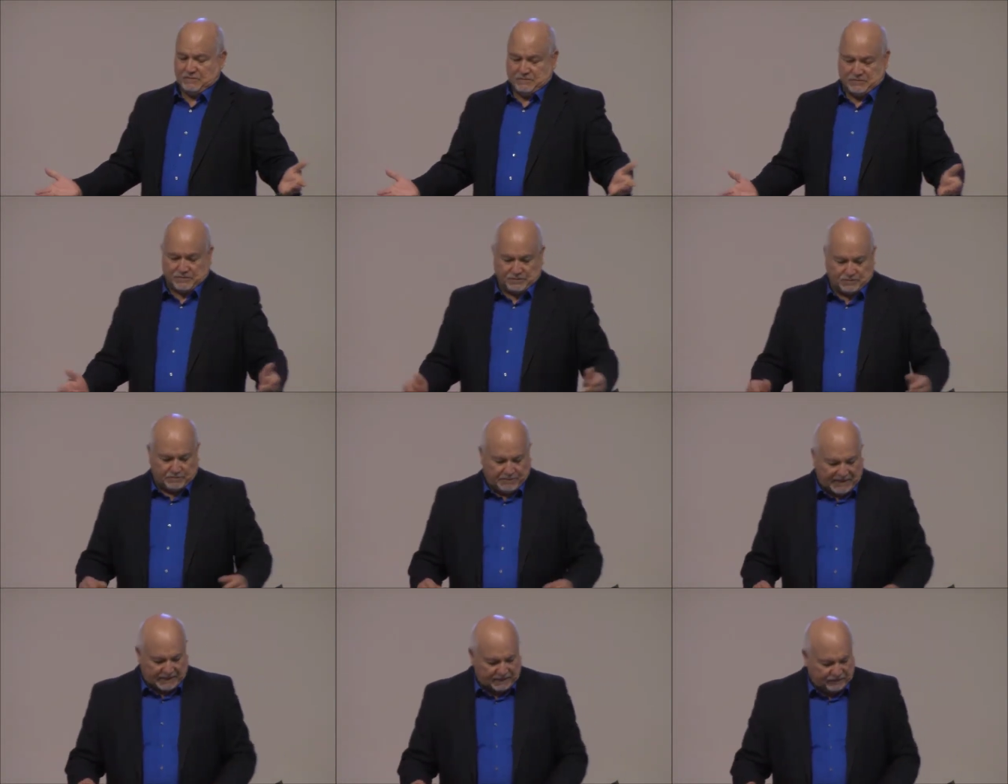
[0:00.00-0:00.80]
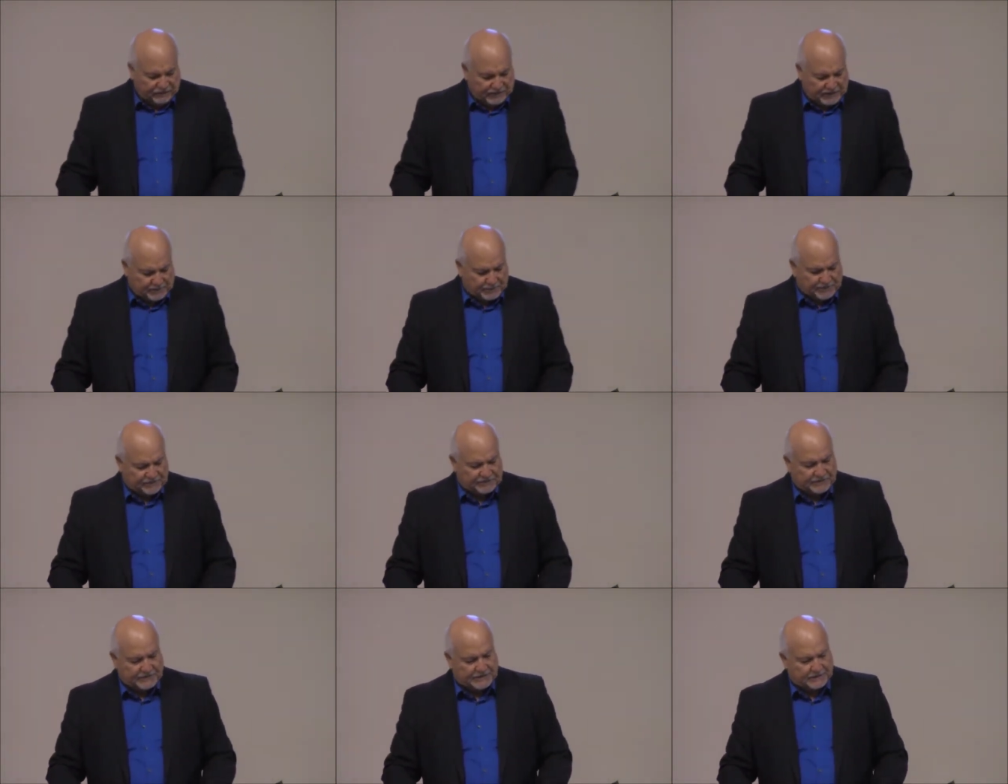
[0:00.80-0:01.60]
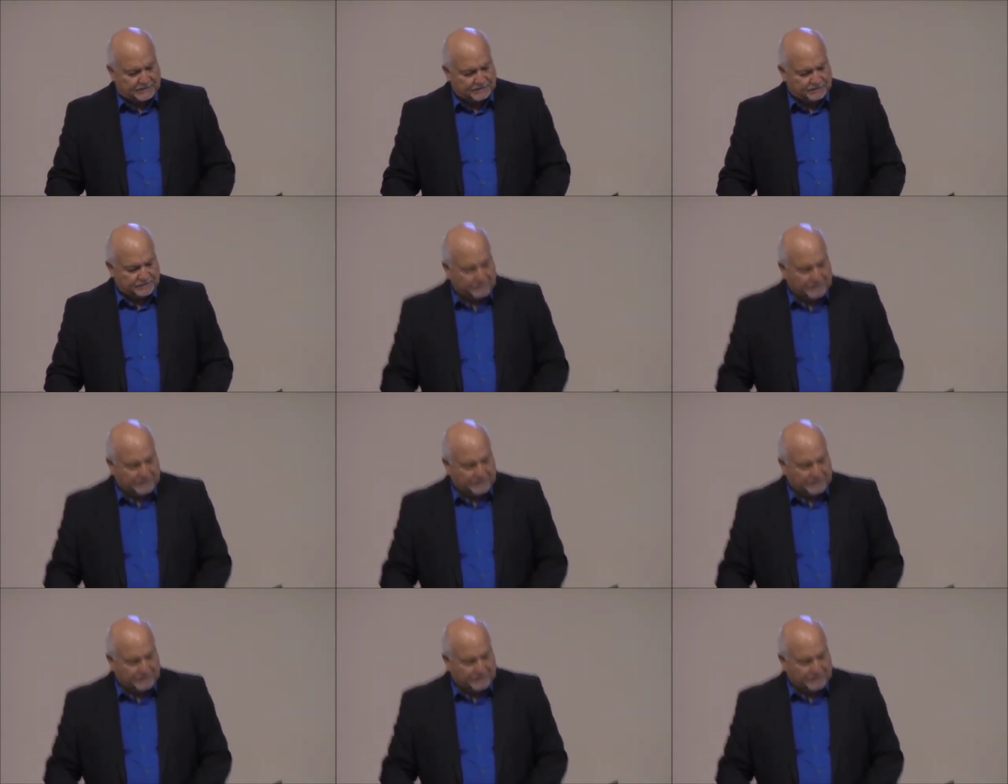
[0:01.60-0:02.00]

So back in Philippians then,